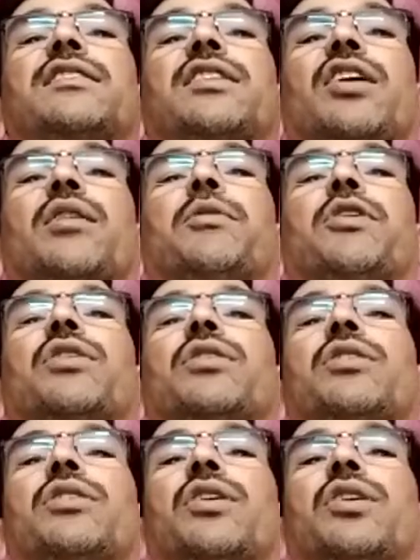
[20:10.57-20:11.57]
trauma
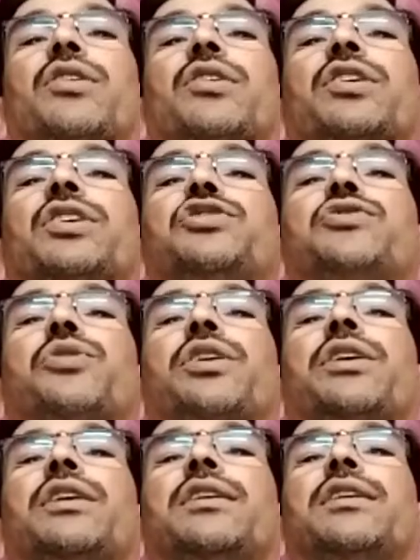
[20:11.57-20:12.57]
or
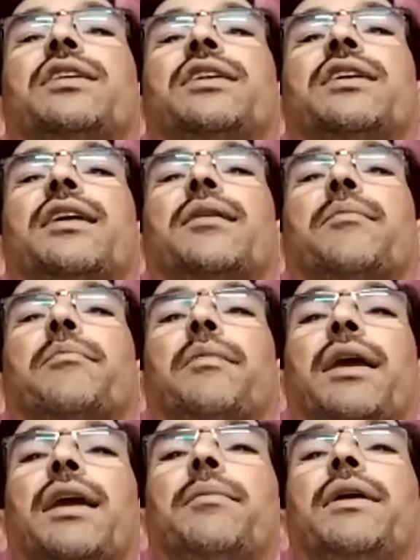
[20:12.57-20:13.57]
injury,
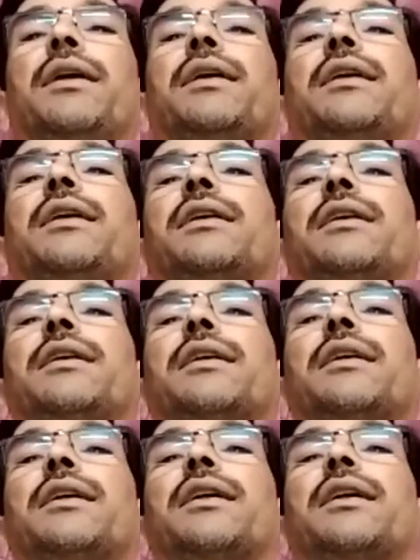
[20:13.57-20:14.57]
may be
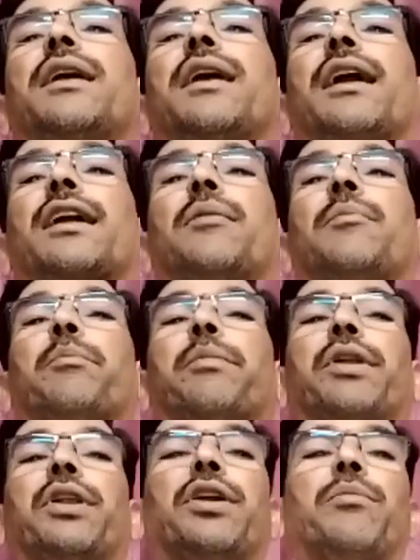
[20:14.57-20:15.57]

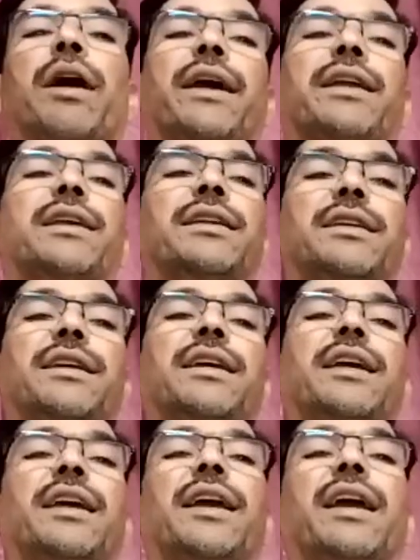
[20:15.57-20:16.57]
accompanied by
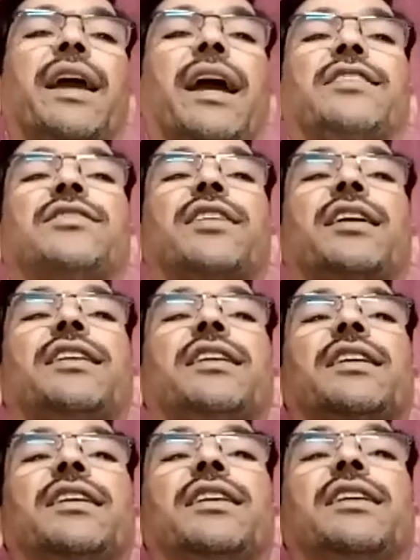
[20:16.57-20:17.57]

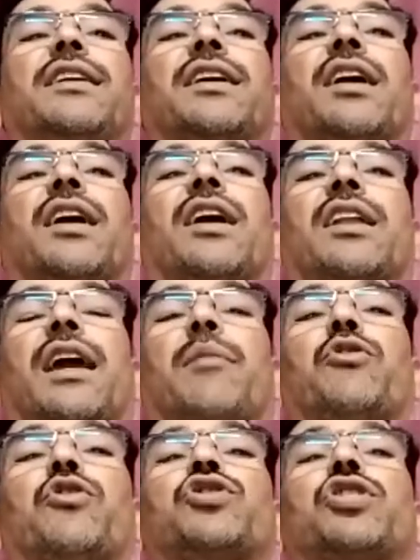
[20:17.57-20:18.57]
anxiety or
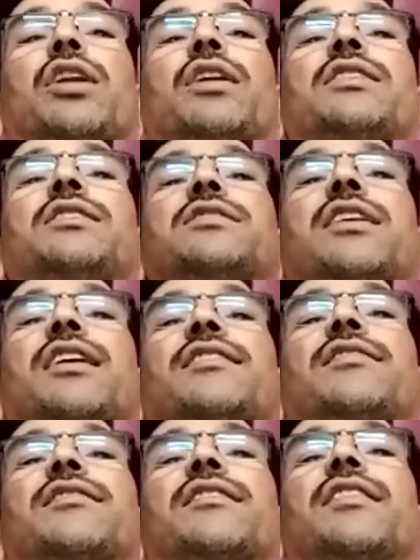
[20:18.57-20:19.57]
emotional
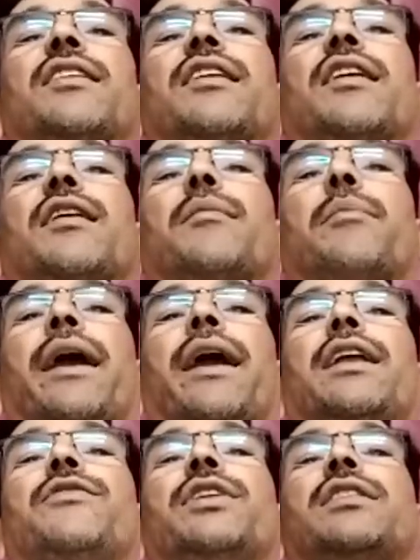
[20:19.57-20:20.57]
distress. Pain
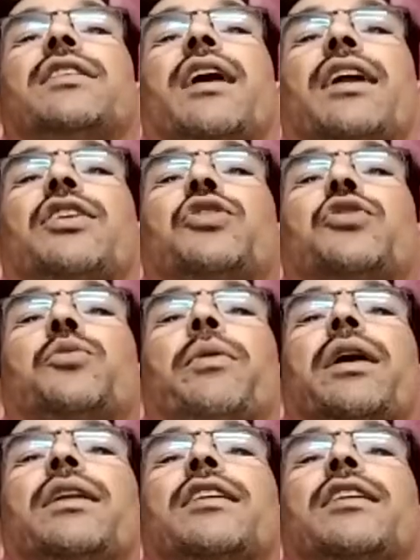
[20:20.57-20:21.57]
with acute pain
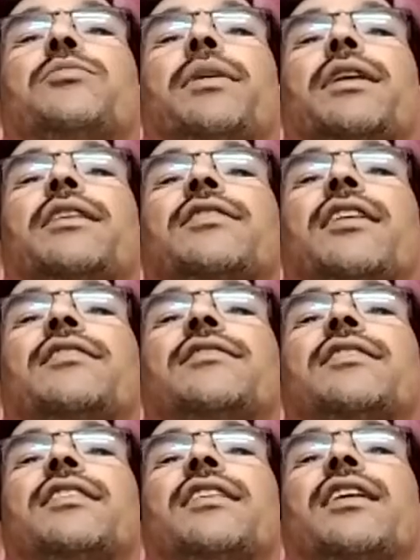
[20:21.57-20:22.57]
experiences
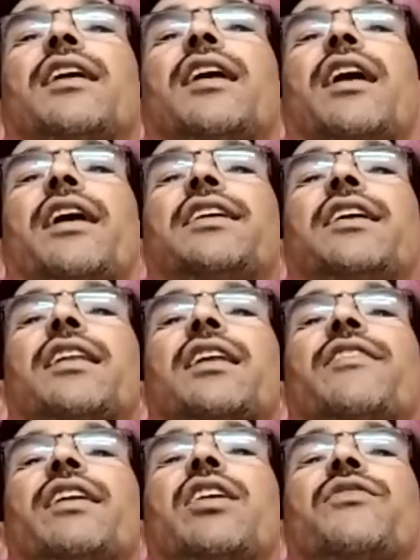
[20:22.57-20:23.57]
higher
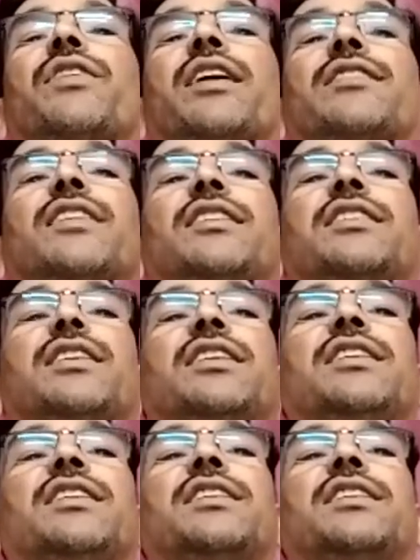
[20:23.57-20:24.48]
level of anxiety